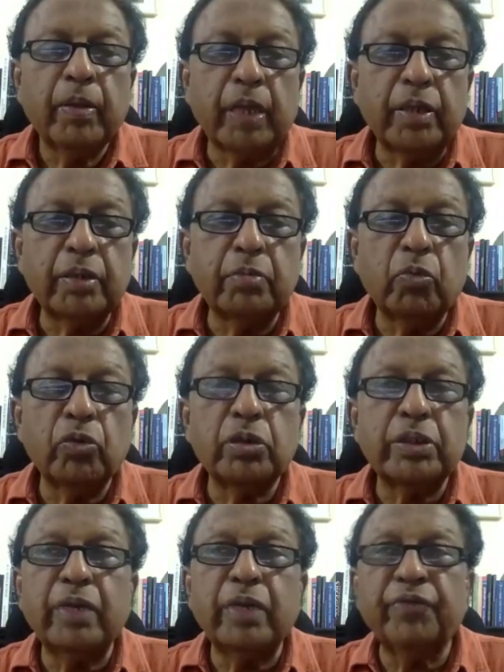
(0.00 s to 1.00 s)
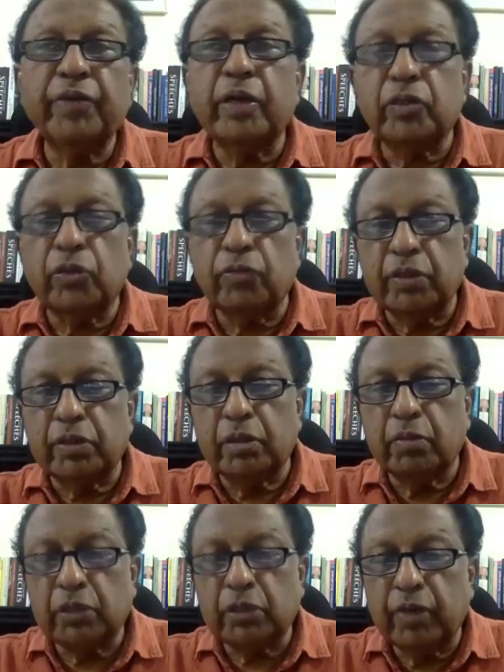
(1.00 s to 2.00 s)
That is the most significance of this.
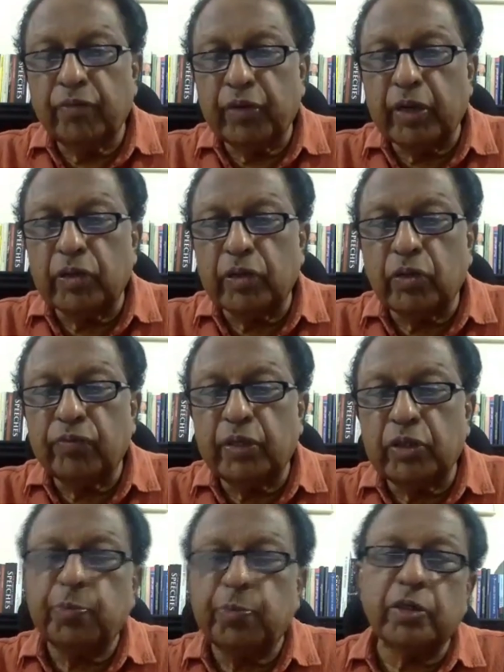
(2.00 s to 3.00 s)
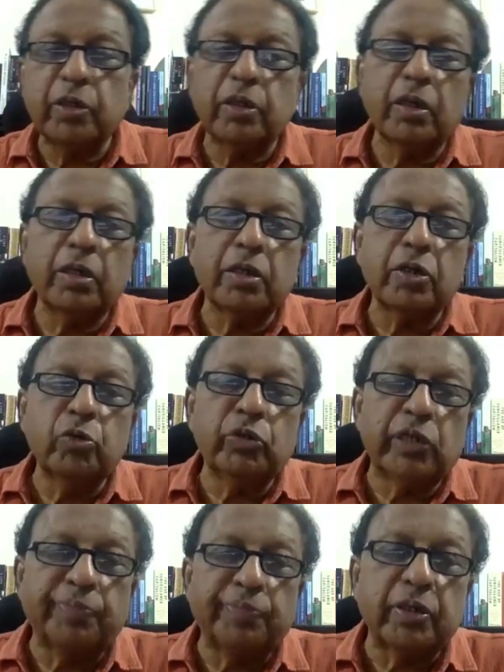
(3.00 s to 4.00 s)
The significance of this particular new
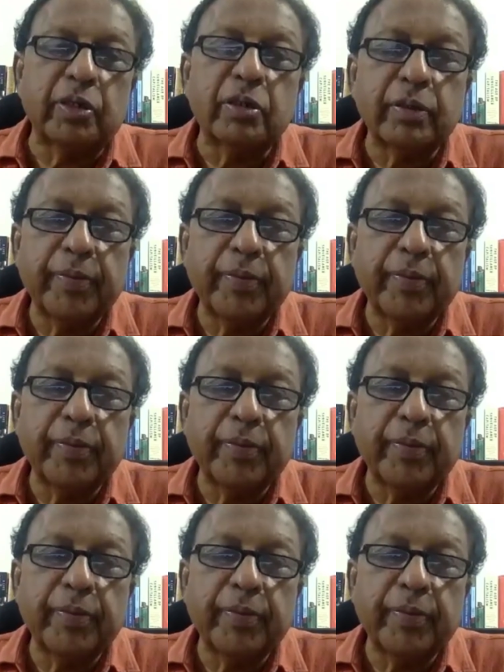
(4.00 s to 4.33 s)
chapter